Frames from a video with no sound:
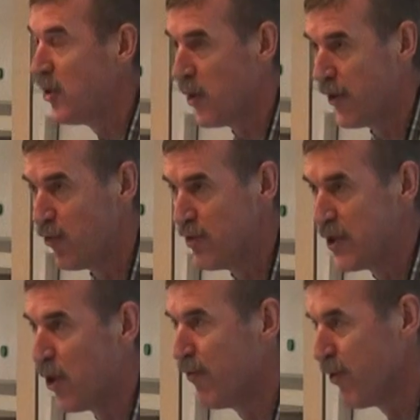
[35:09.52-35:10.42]
what the
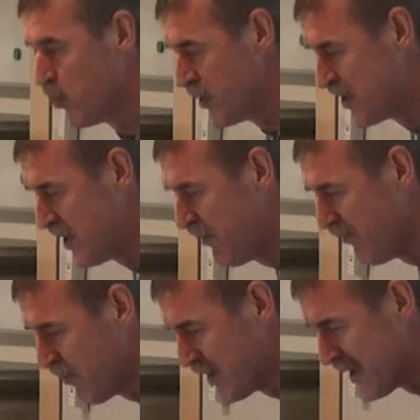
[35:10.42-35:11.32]
resolver would see.
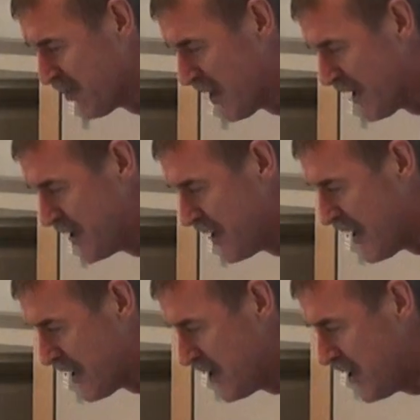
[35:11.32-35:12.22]
For example, I did
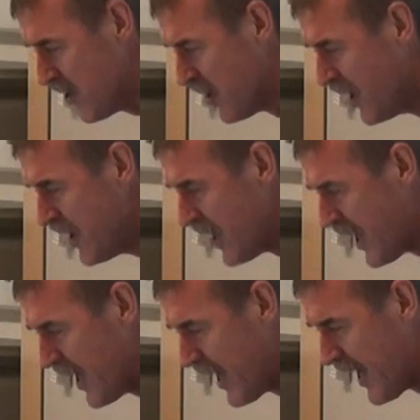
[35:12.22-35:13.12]
that here.
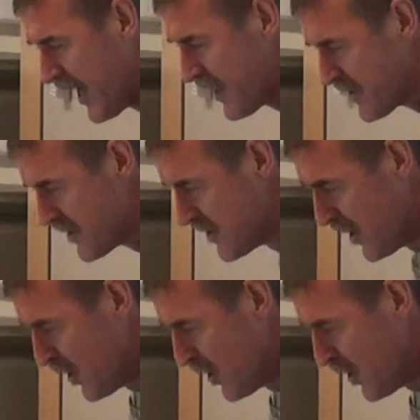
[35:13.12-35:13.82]
I asked,